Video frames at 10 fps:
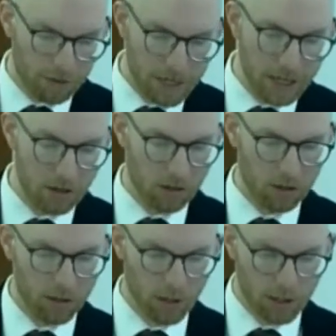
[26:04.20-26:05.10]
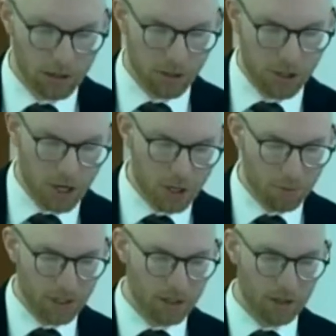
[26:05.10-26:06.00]
to fear the
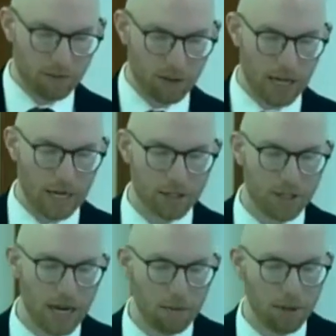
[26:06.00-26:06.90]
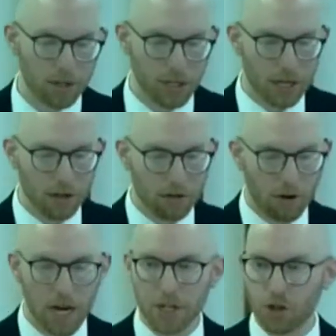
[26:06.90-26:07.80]
judgment of the last day, because in
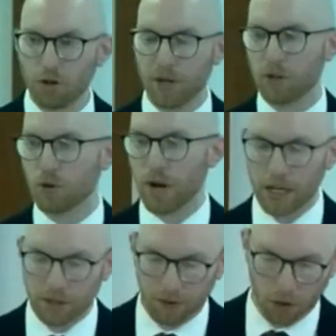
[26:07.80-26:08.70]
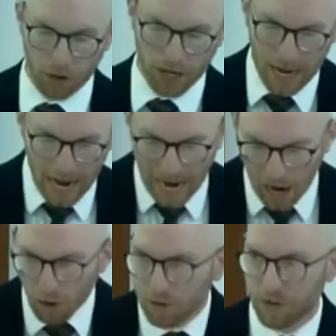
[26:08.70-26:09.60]
Christ you've been transferred
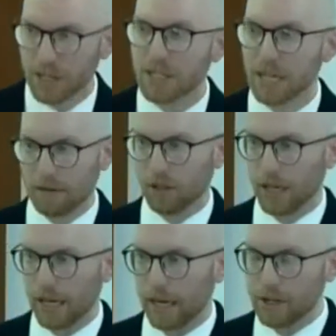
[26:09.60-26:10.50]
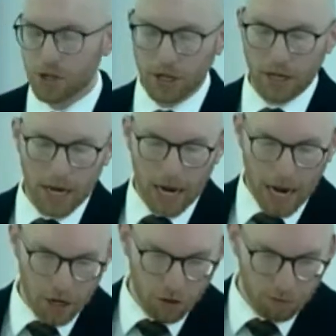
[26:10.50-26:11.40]
out of this evil age and